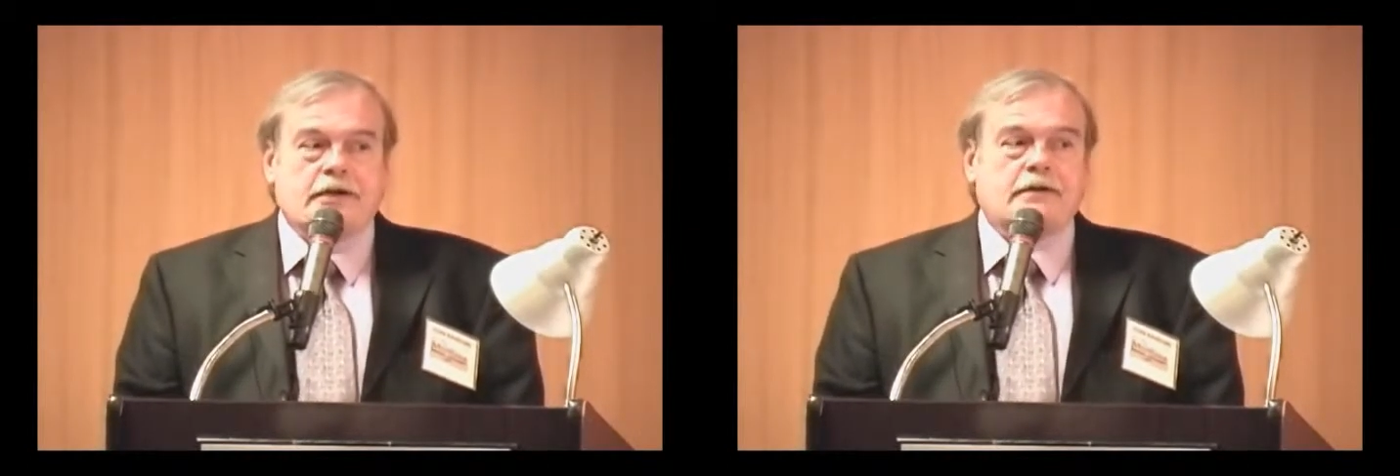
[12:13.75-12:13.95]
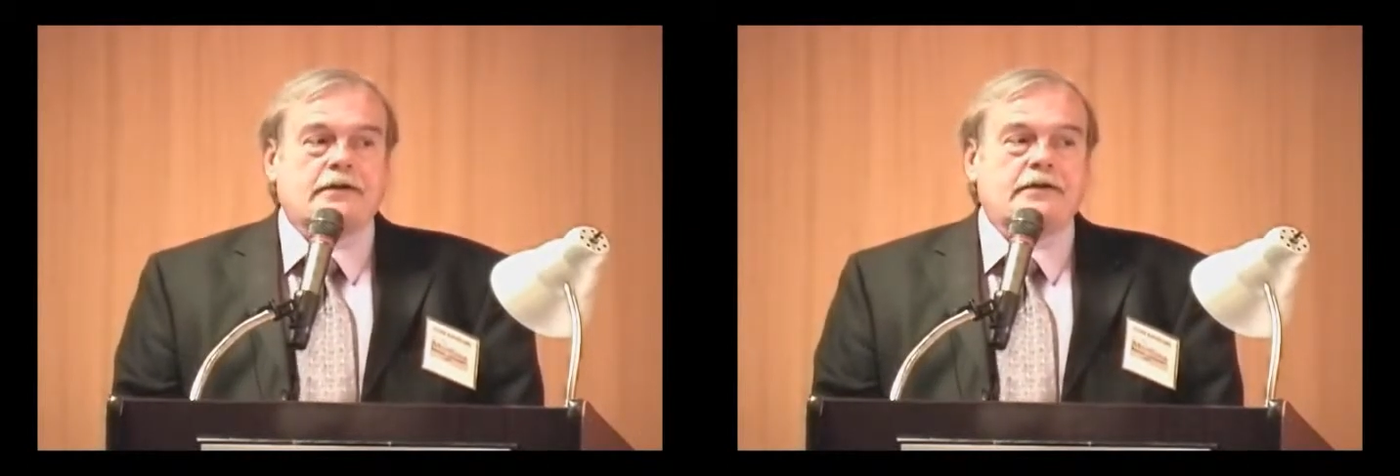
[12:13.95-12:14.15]

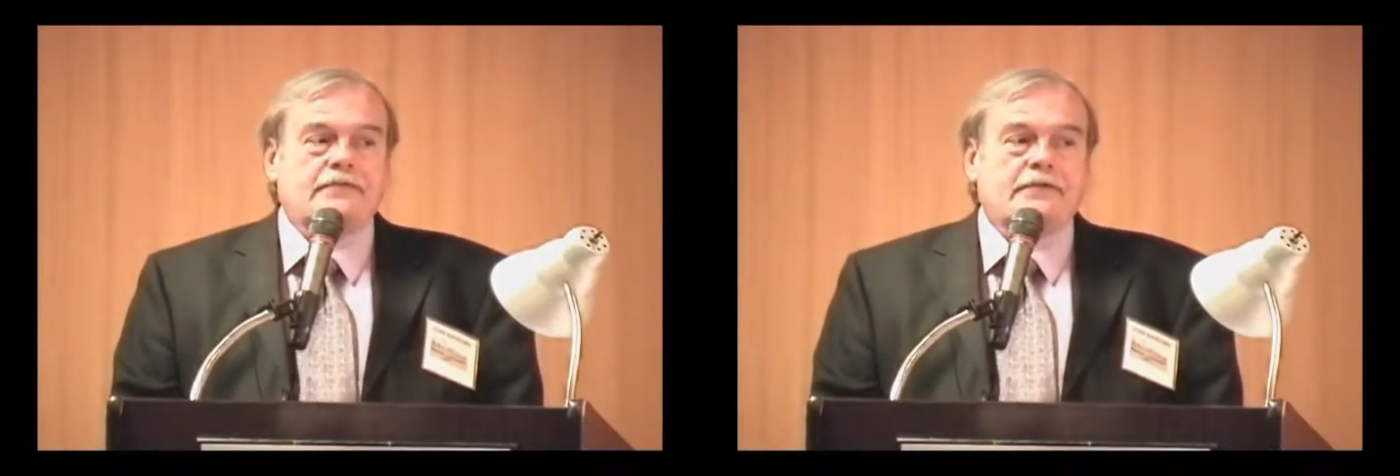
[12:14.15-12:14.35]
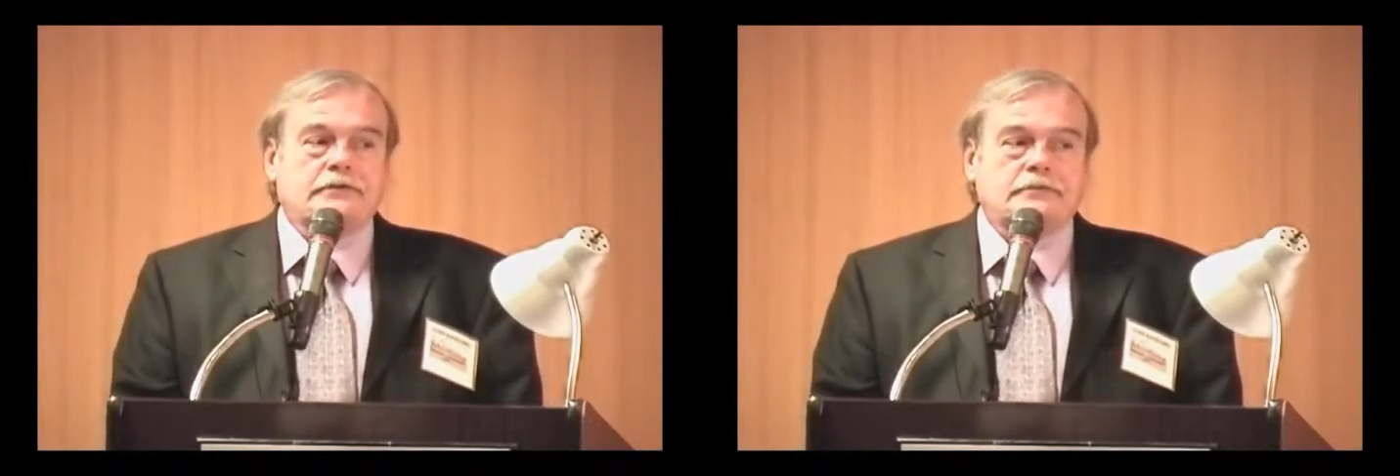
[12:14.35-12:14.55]
area
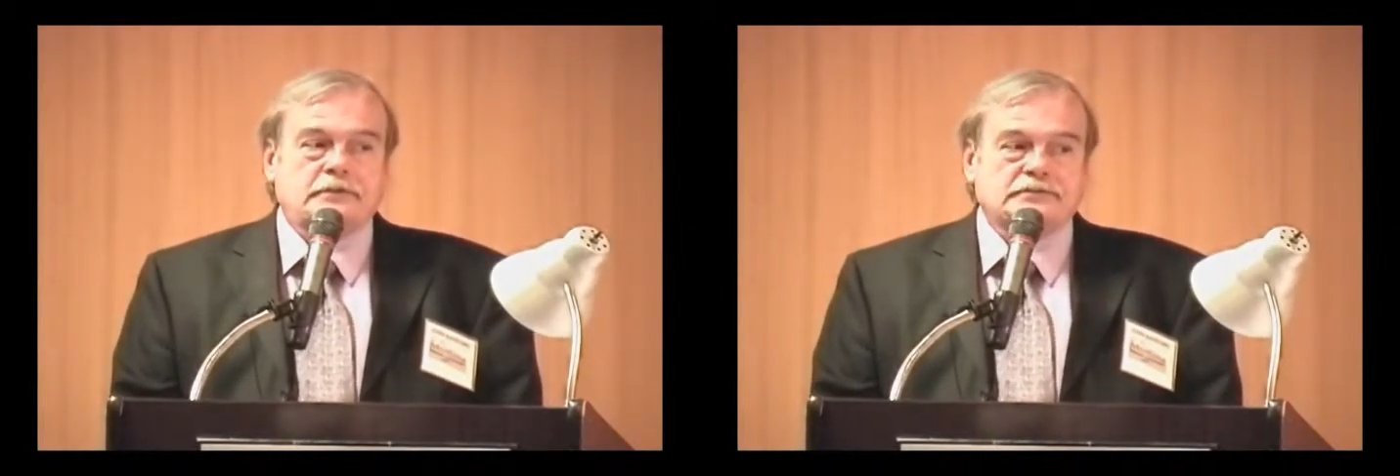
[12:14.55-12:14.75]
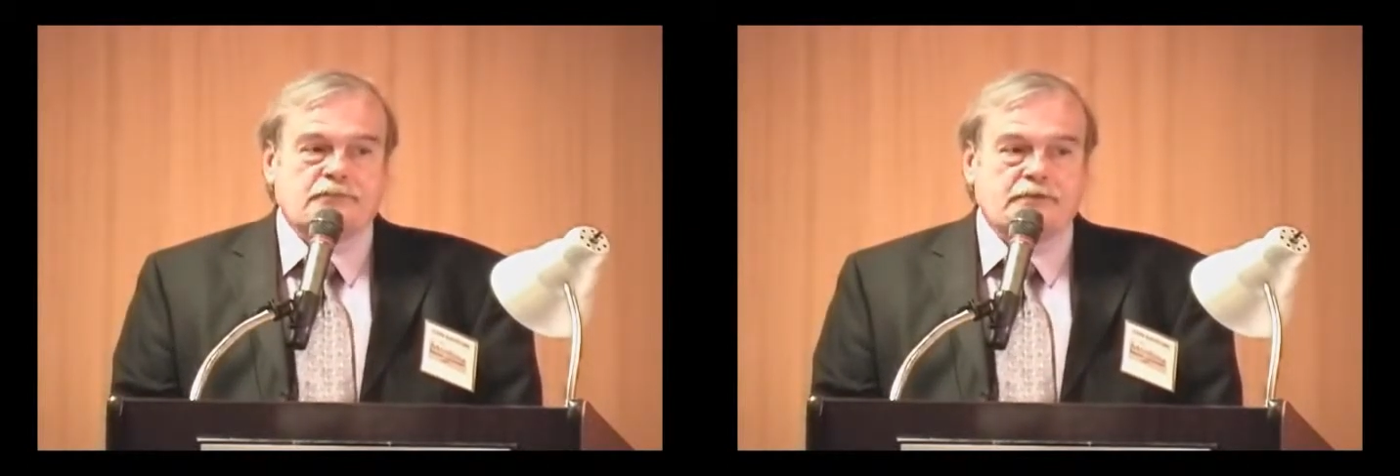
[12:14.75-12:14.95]
that you
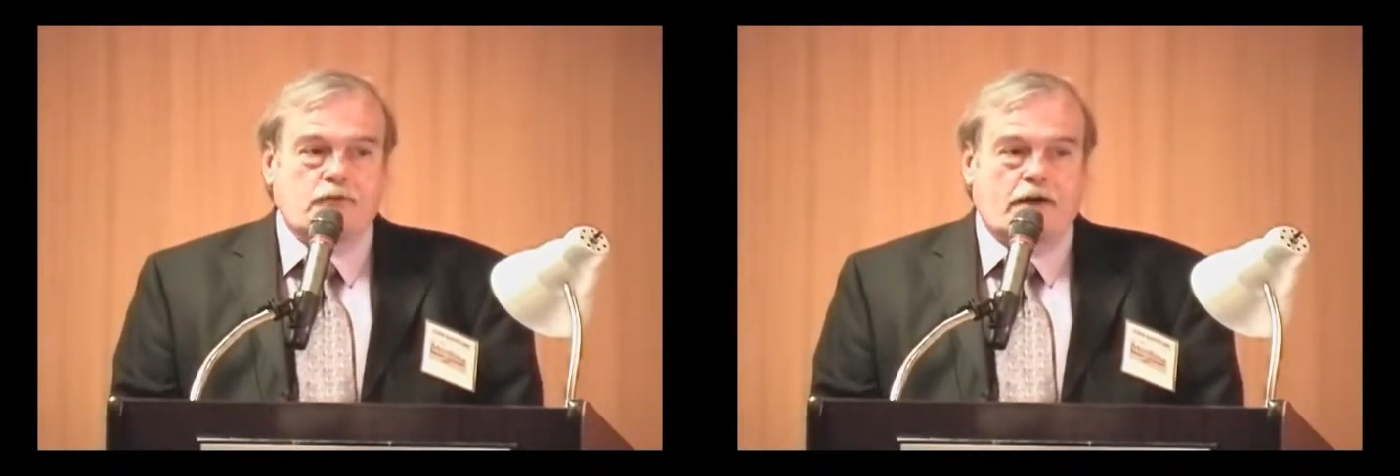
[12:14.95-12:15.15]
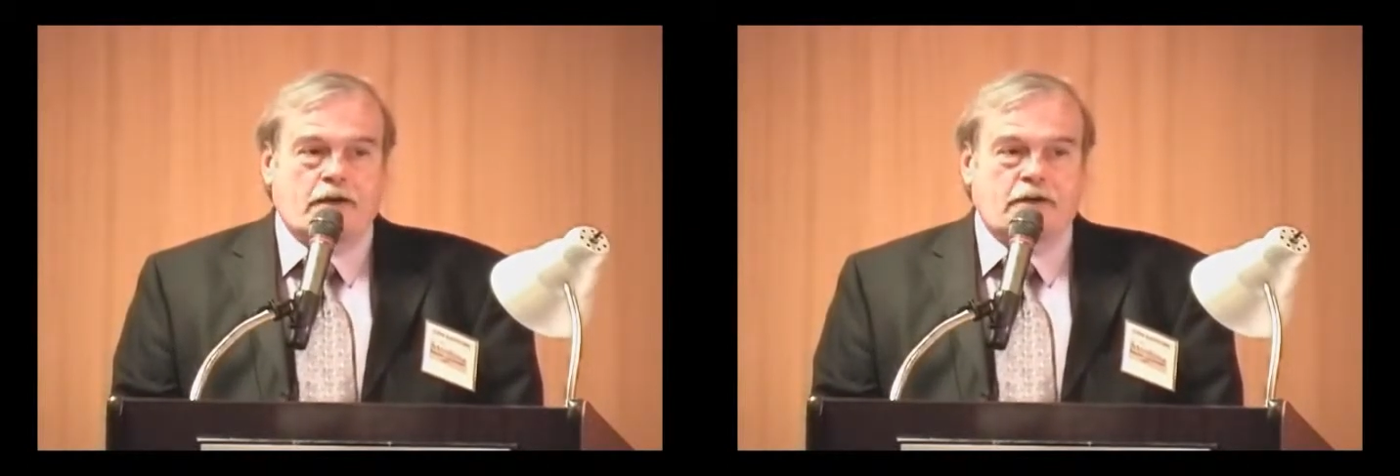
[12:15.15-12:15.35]
must be
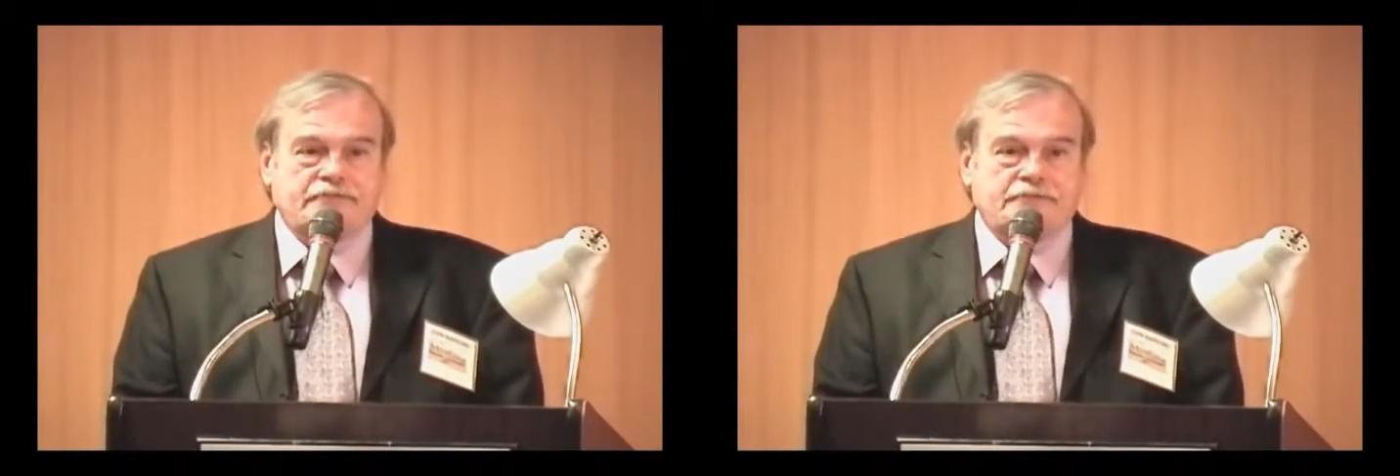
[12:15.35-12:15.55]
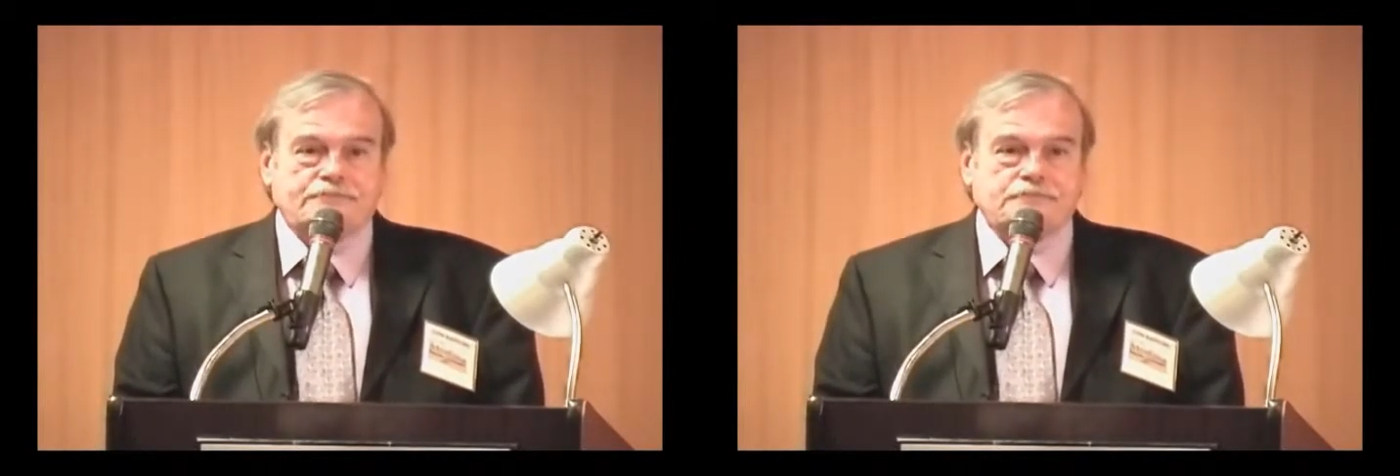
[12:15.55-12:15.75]
aware of.